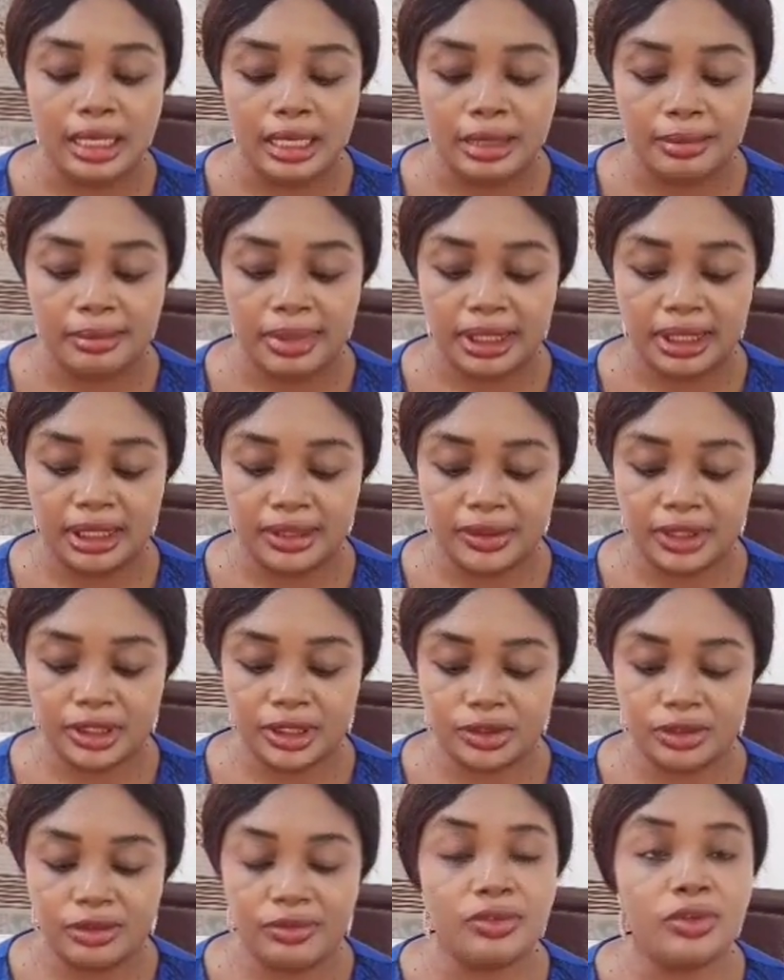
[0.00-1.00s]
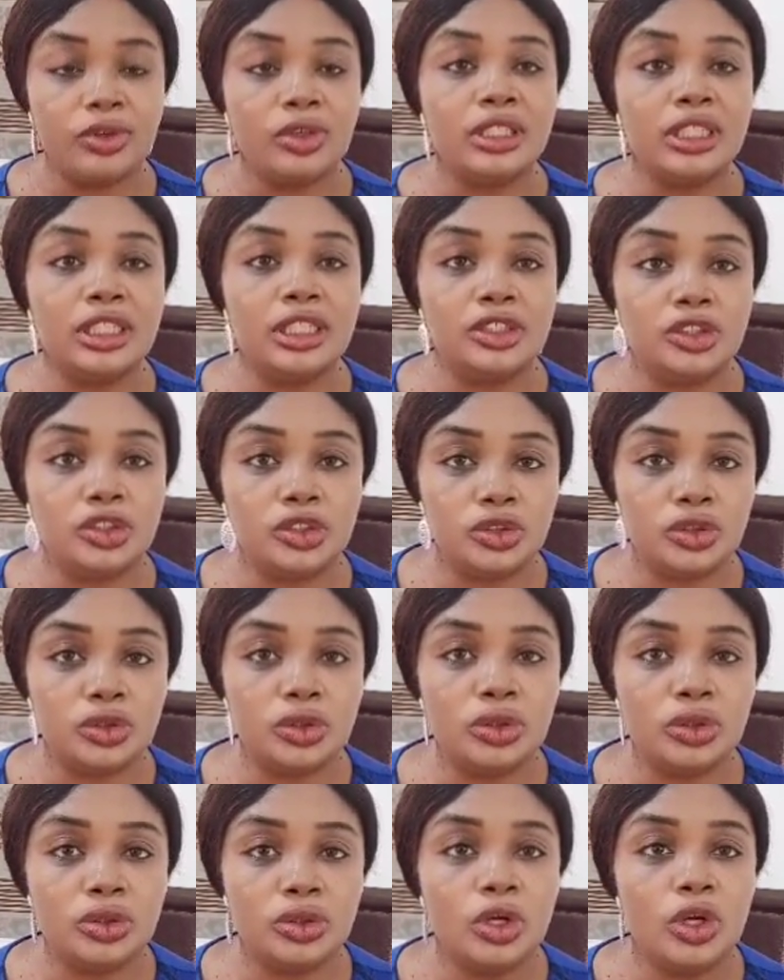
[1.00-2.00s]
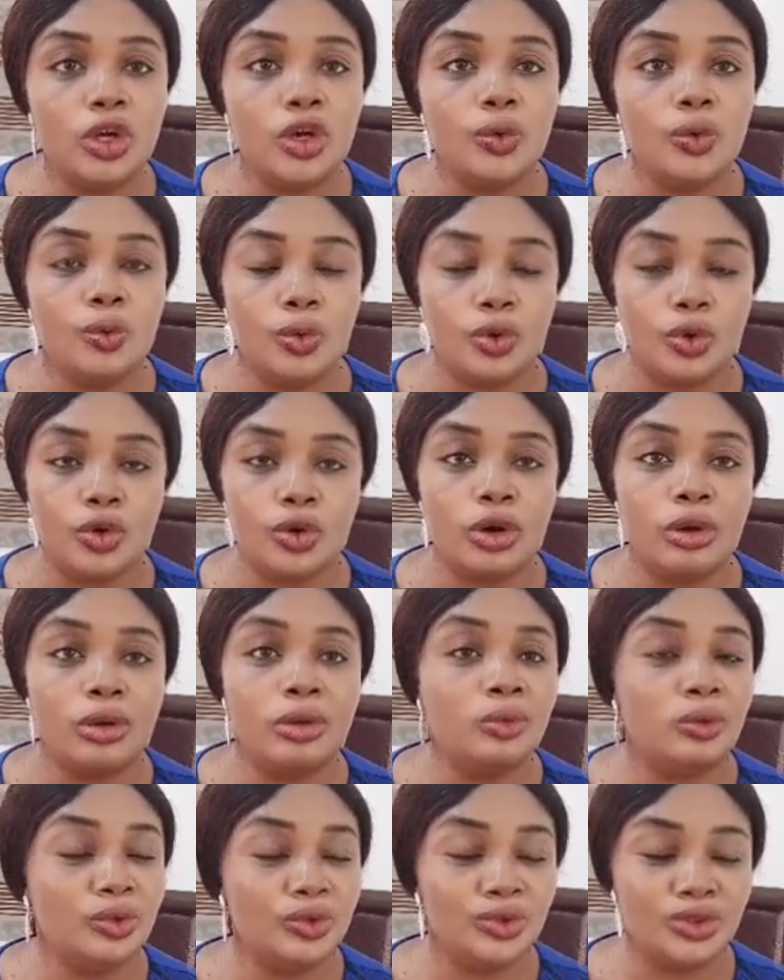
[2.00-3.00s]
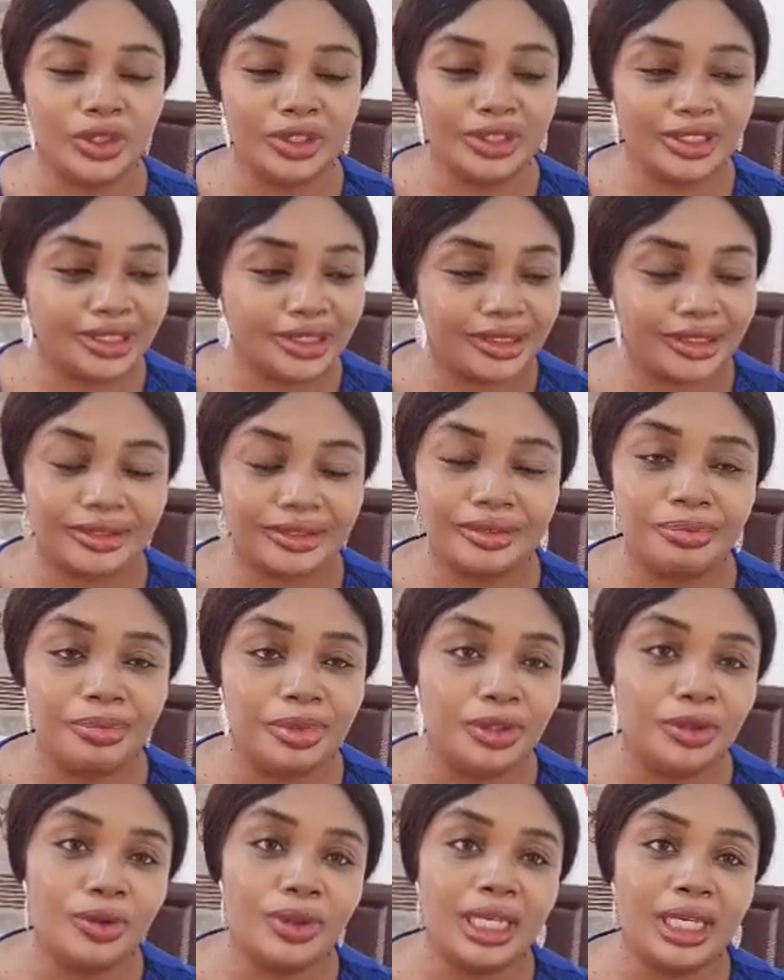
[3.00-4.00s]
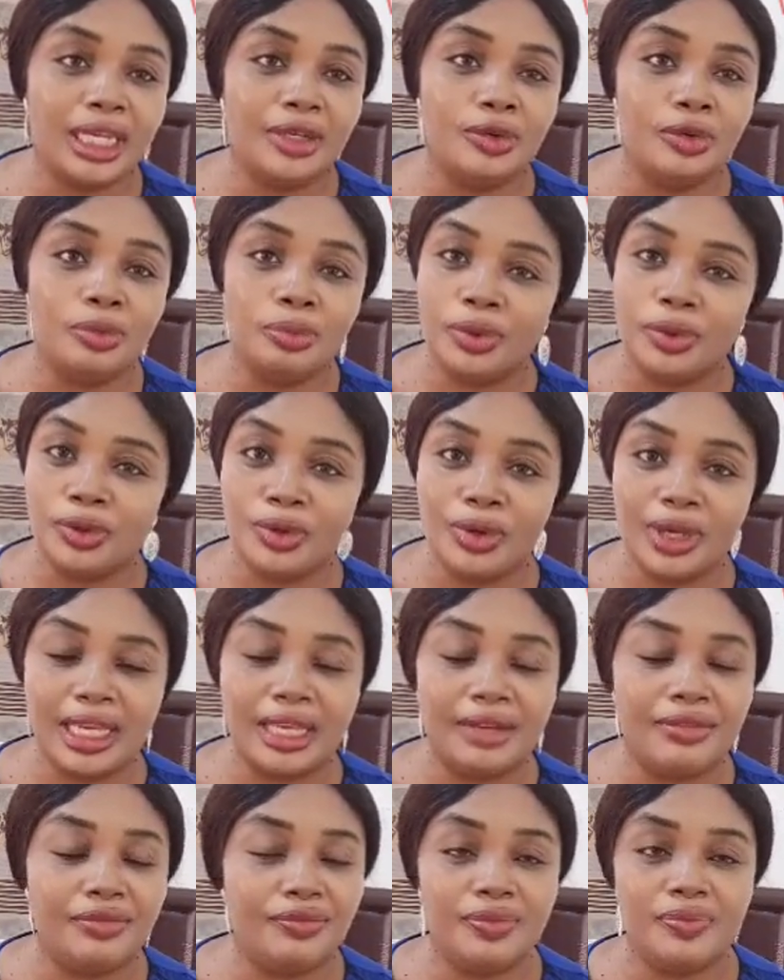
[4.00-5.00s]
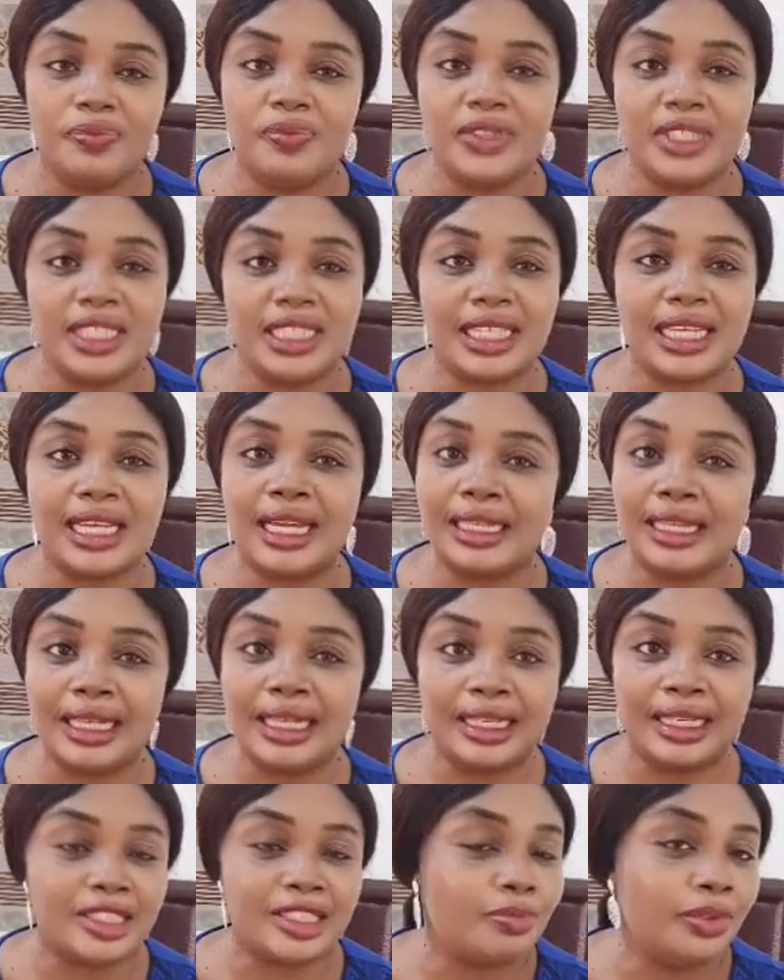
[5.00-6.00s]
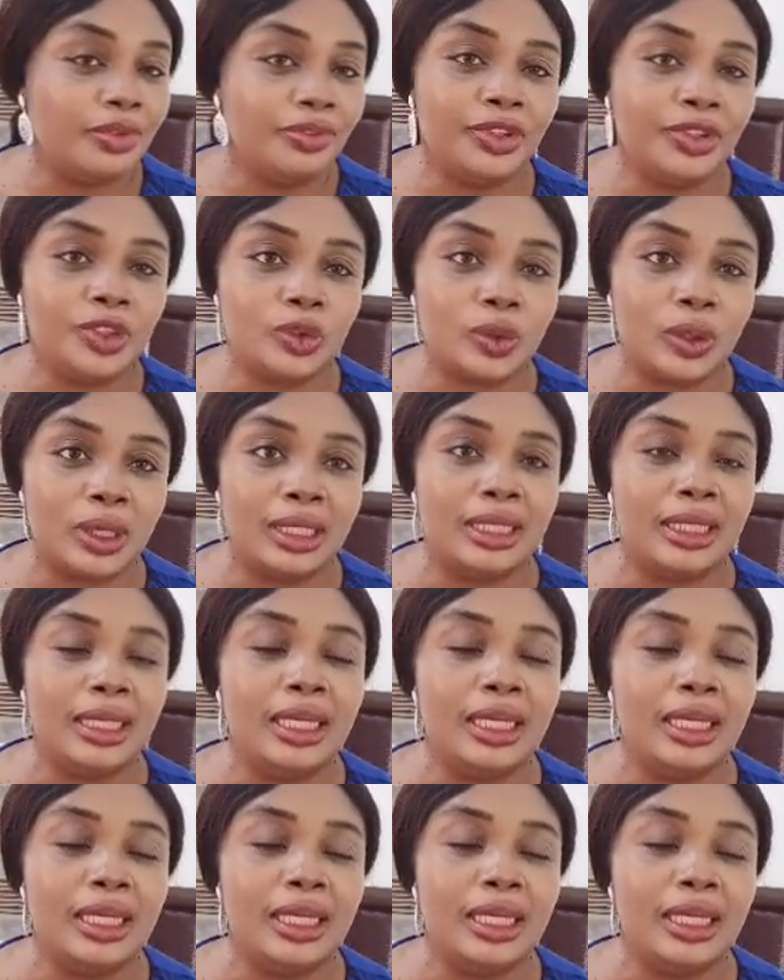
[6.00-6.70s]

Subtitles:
By the grace of God, this stroke will just be okay. You'll be okay physically and spiritually.